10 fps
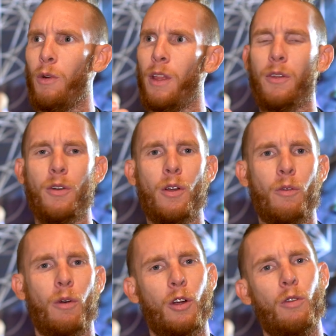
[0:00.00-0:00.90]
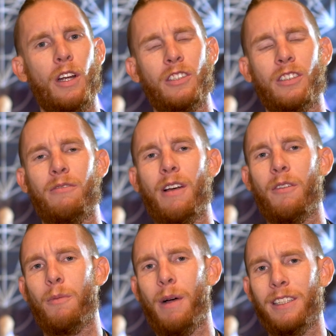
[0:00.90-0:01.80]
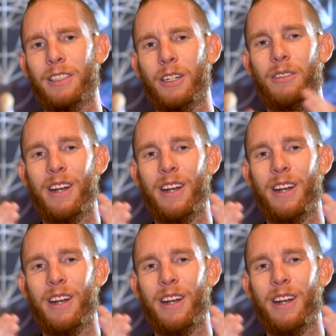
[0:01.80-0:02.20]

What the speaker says: went through and what questions I found for myself